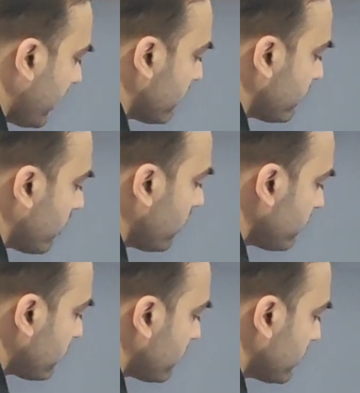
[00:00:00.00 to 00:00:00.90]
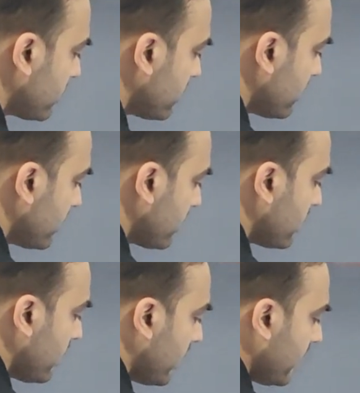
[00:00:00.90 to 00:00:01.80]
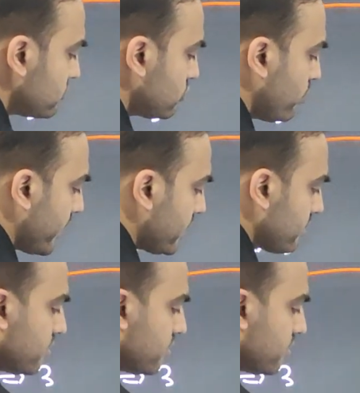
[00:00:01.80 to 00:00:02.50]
f of x square.